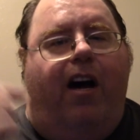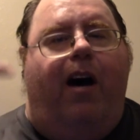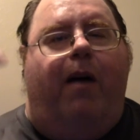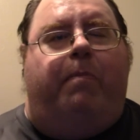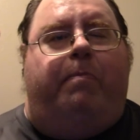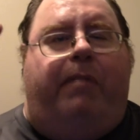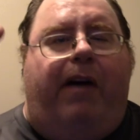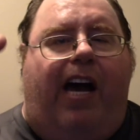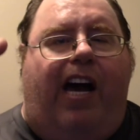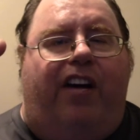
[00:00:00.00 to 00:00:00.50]

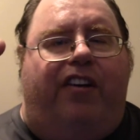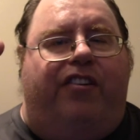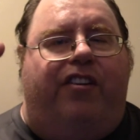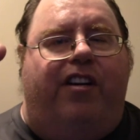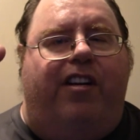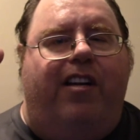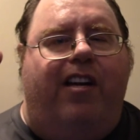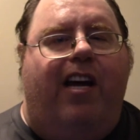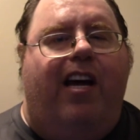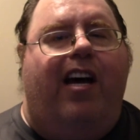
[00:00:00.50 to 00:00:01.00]
a
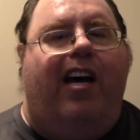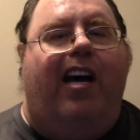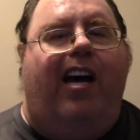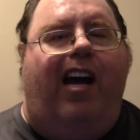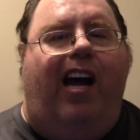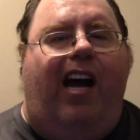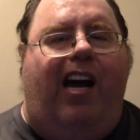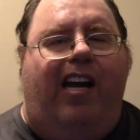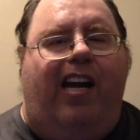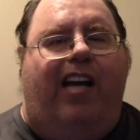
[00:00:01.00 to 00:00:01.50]
passion,
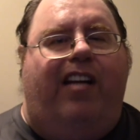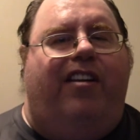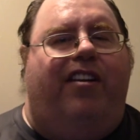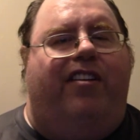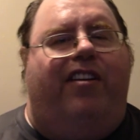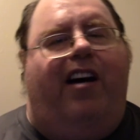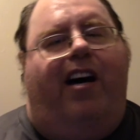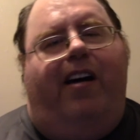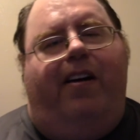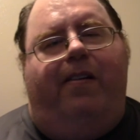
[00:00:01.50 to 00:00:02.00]
and a
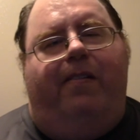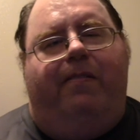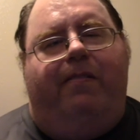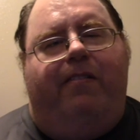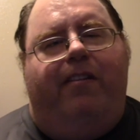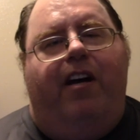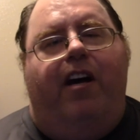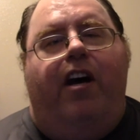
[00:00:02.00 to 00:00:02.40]
desire.